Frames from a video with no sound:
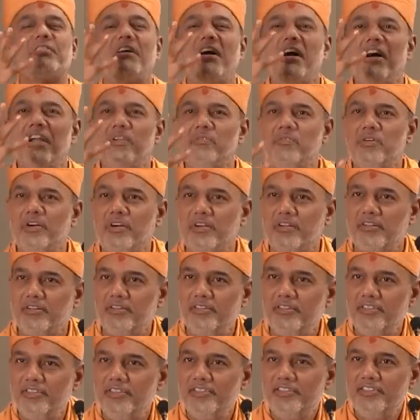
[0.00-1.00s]
hard
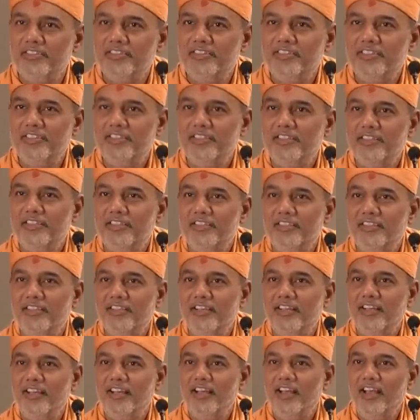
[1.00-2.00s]
work.
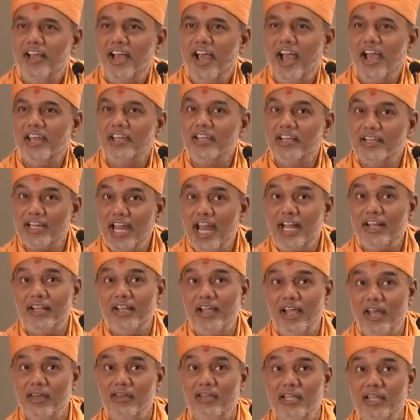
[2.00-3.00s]
And he,
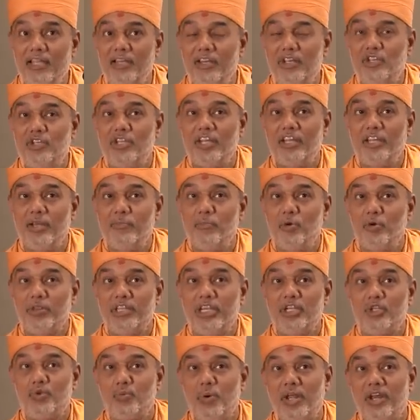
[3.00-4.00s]
and he initiated more
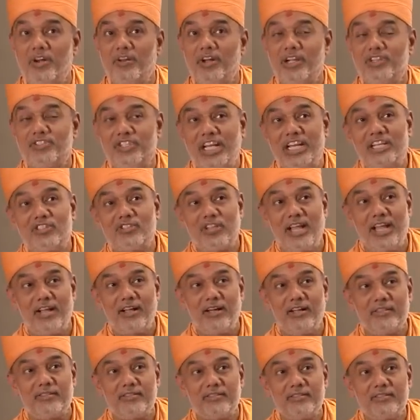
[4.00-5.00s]
than 1200 saints like
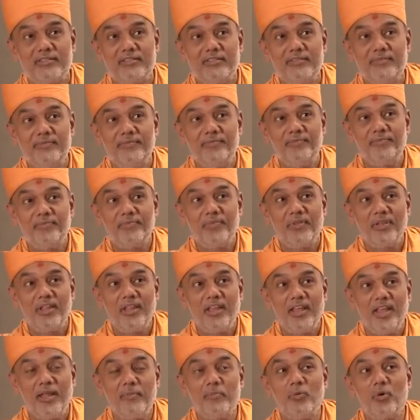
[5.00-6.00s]
us.
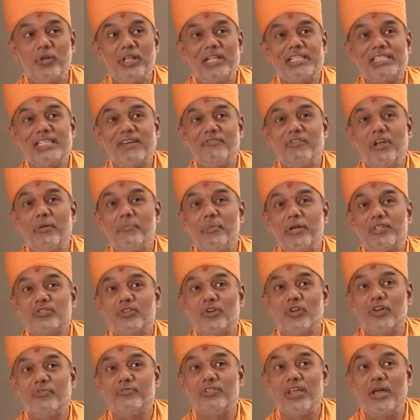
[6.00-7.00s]
And more than
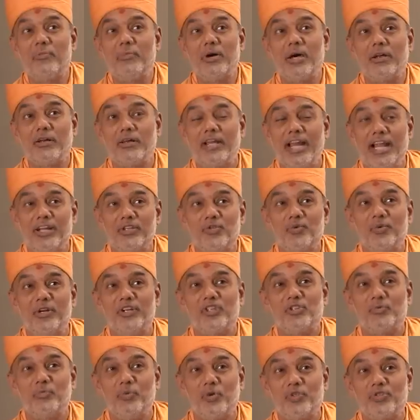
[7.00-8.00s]
70% of them are
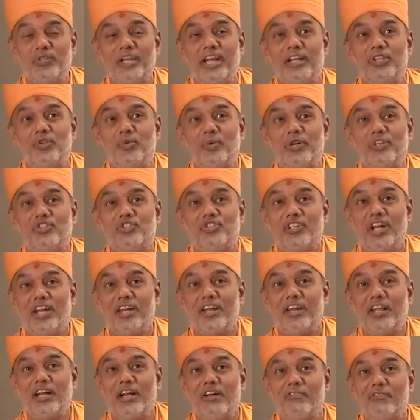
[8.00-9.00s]
graduates, postgraduates,
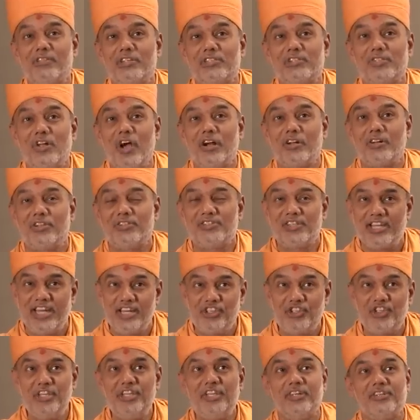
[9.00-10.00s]
chartered accountants, doctors, and
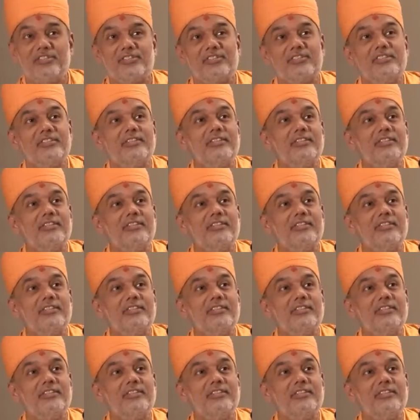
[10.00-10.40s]
engineers.